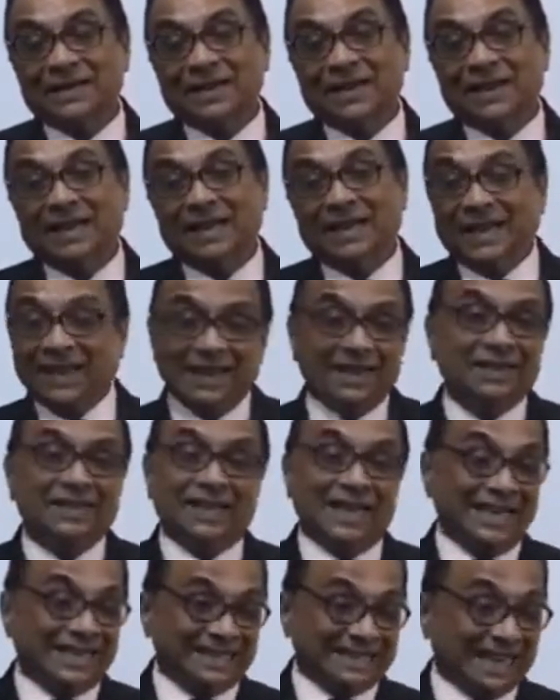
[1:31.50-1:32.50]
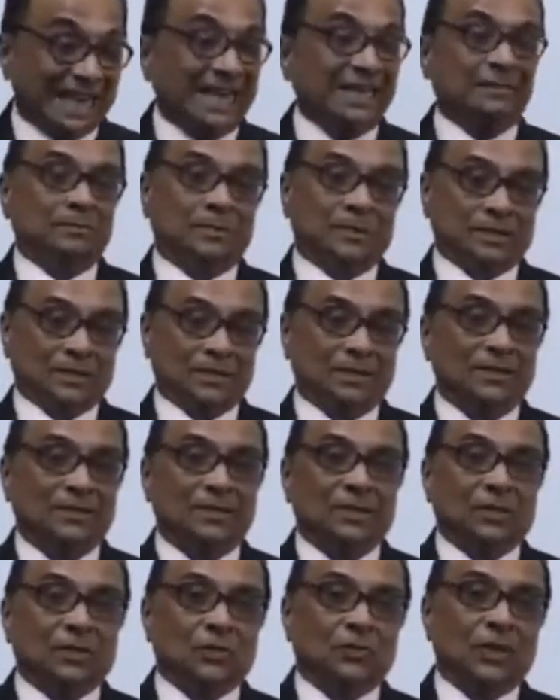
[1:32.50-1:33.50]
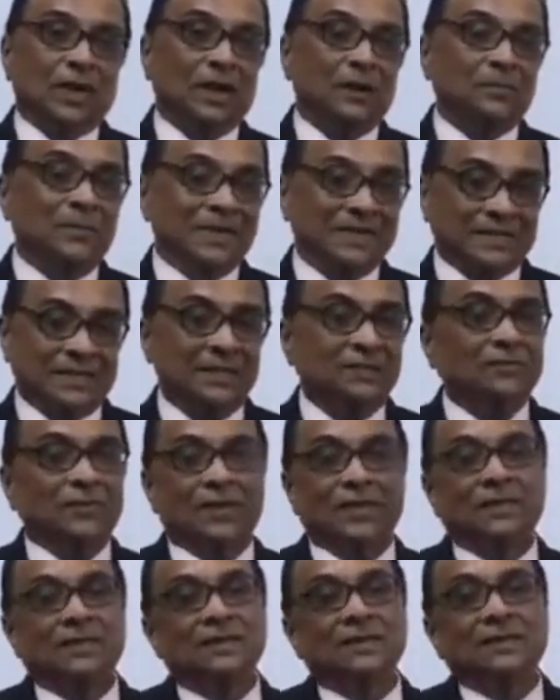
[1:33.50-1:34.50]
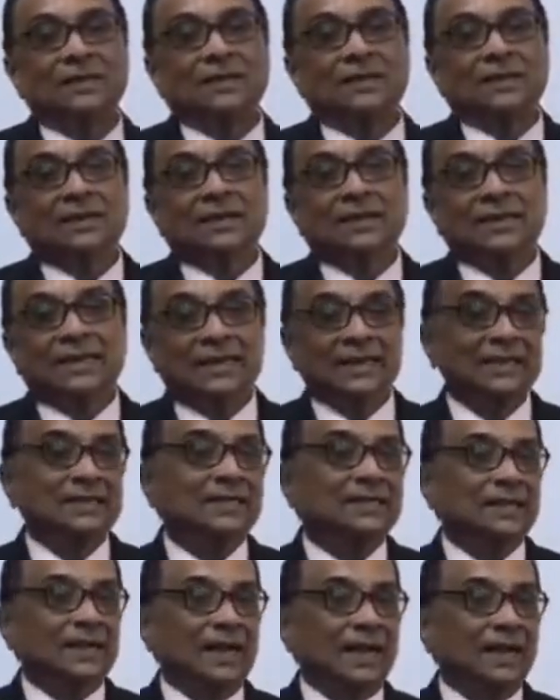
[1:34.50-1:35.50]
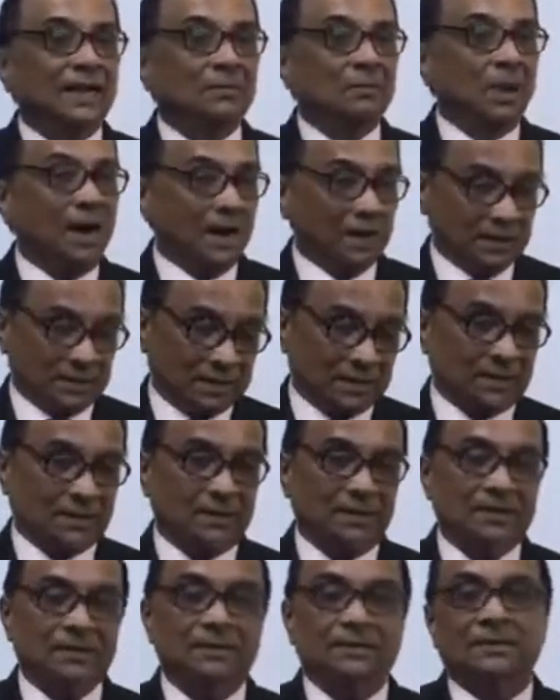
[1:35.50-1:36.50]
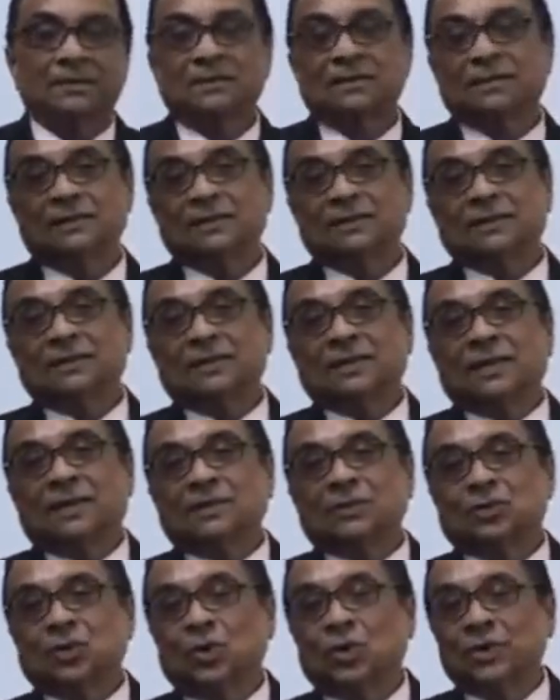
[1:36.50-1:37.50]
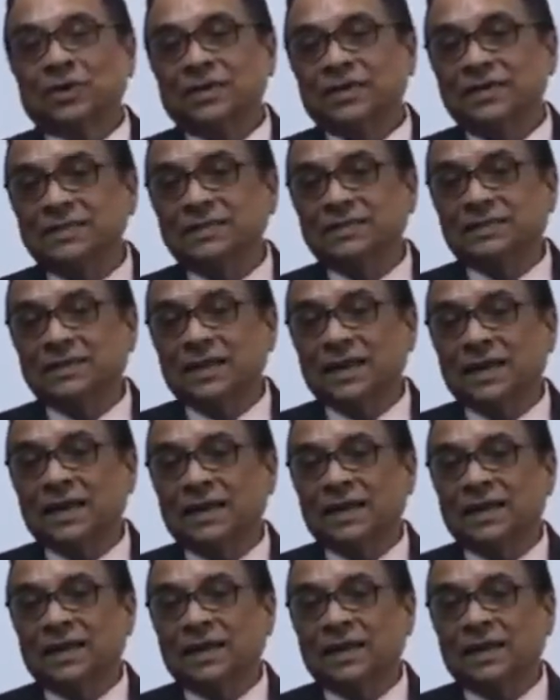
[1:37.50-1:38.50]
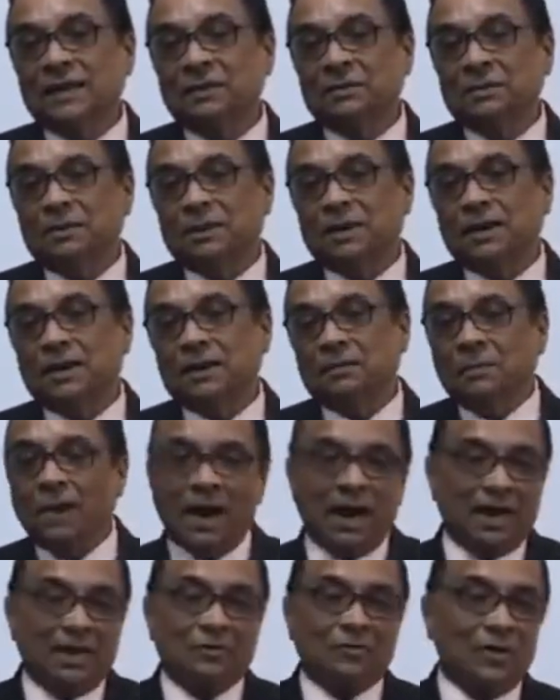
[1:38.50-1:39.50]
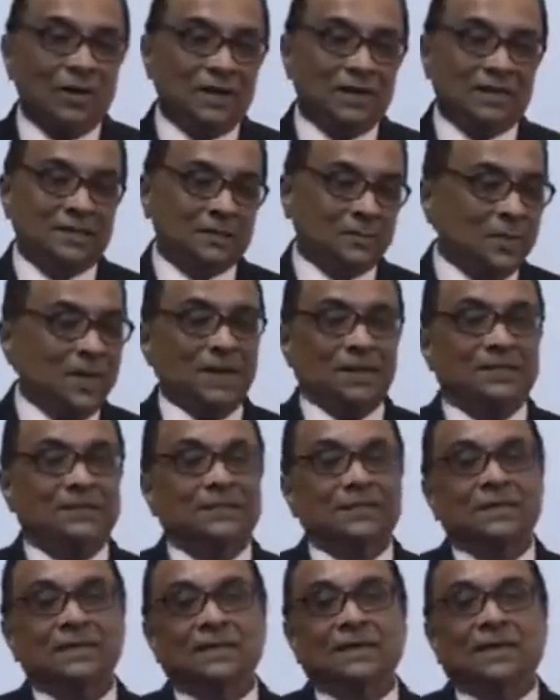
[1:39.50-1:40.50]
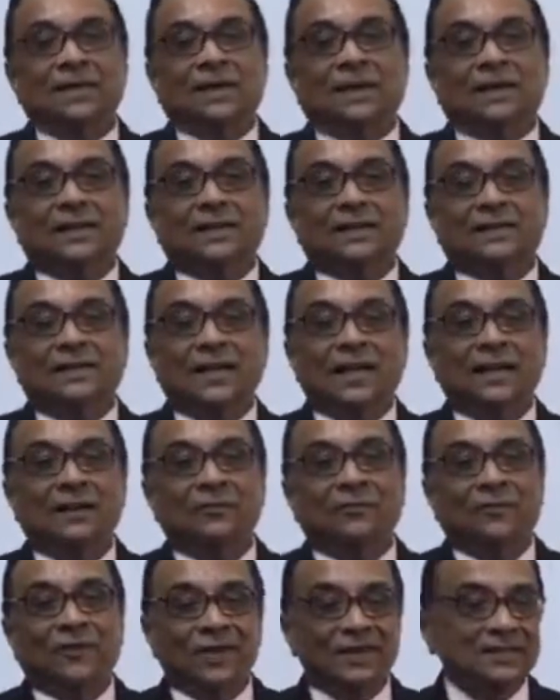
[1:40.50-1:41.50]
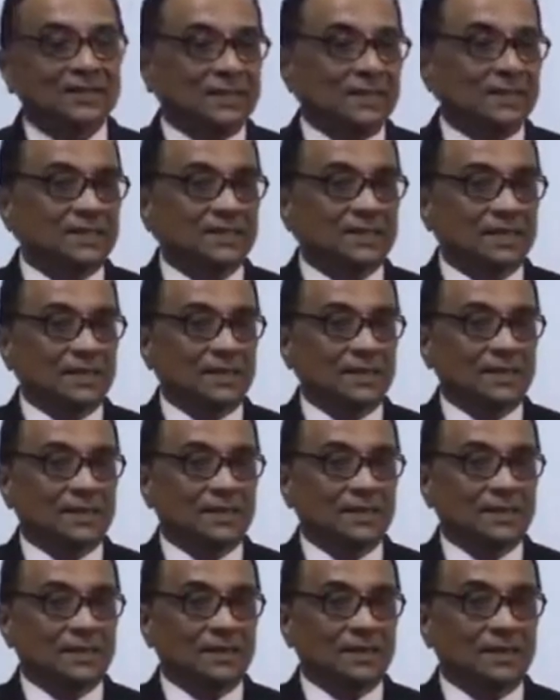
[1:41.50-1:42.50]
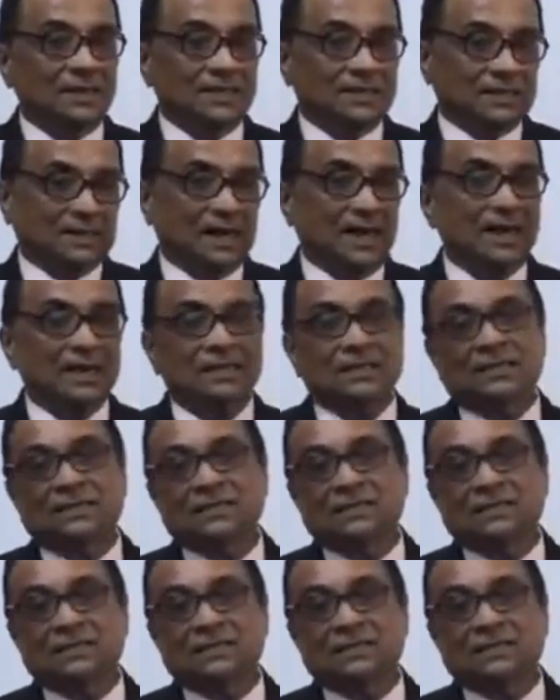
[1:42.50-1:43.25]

here the enzymes we are mixing with yeast and malt. So yeast and uh, malt when it is mixed, then first this uh, starch